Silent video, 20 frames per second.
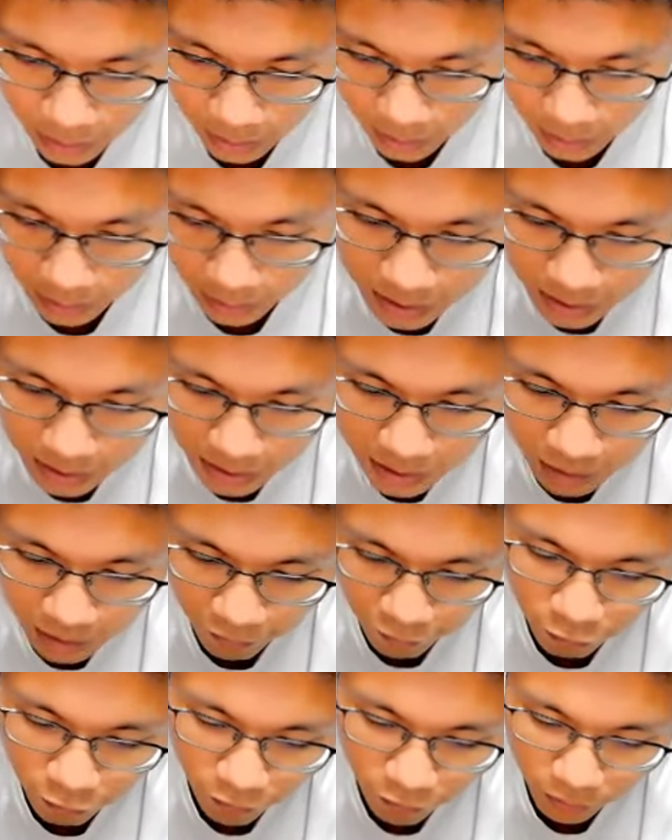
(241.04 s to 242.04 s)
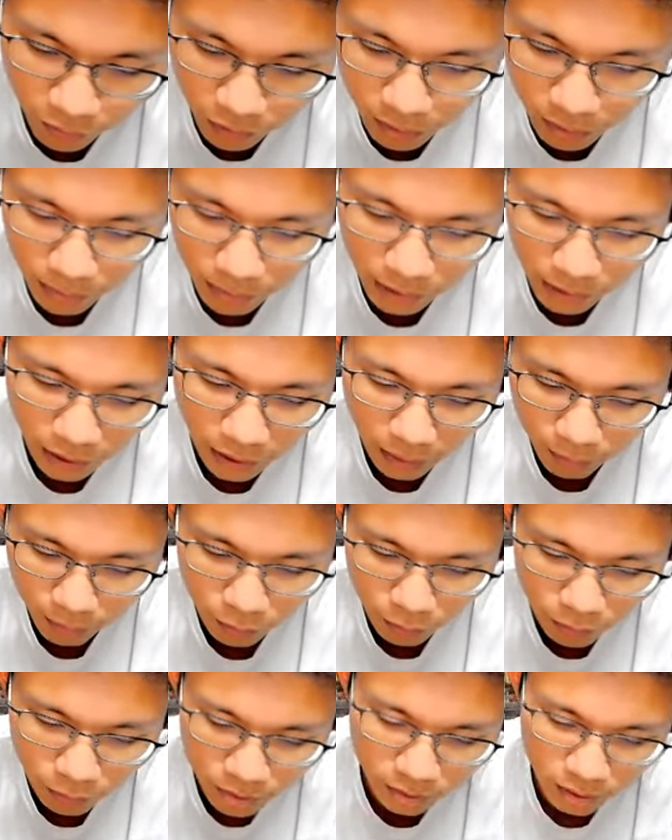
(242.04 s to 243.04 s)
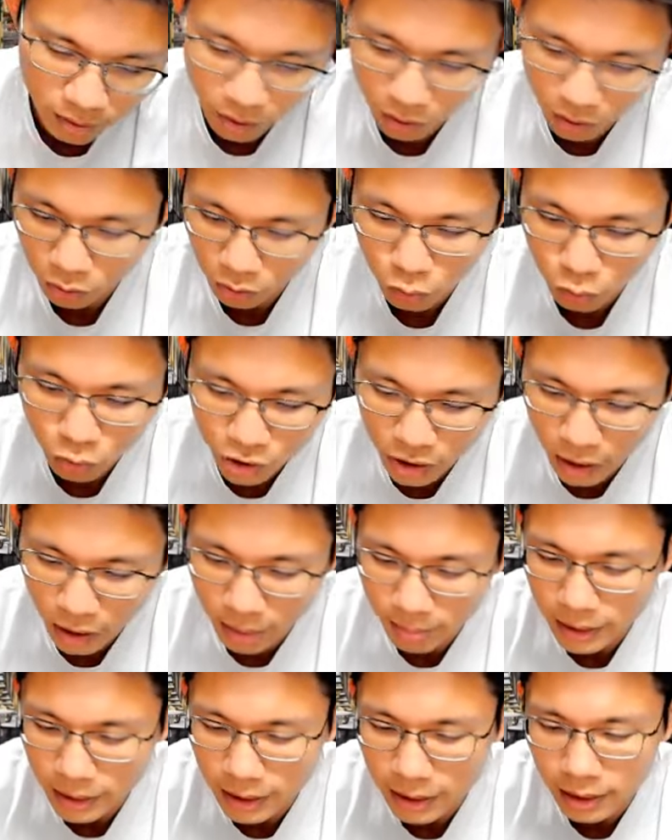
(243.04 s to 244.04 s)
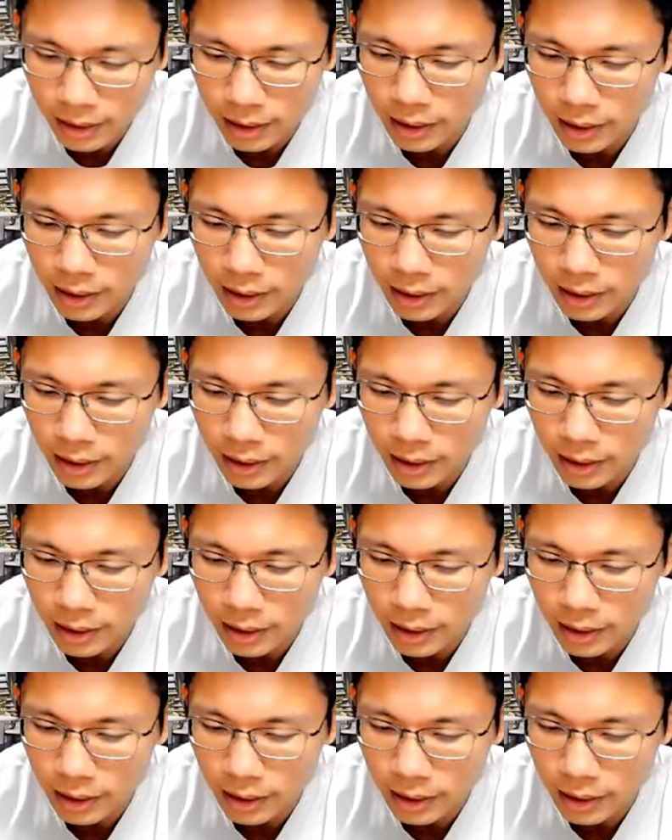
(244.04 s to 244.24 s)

This is the full 50-meter lap pool, so not too shabby.